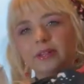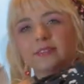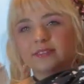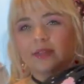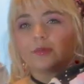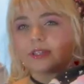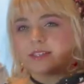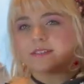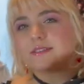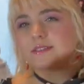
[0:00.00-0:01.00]
the same
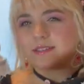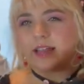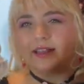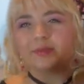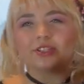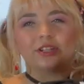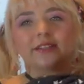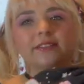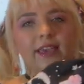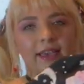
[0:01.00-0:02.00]
release, the scalloped
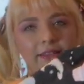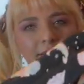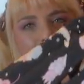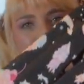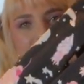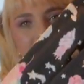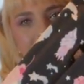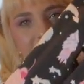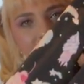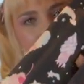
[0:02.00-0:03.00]
JSK, because
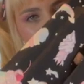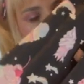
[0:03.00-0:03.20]
I love the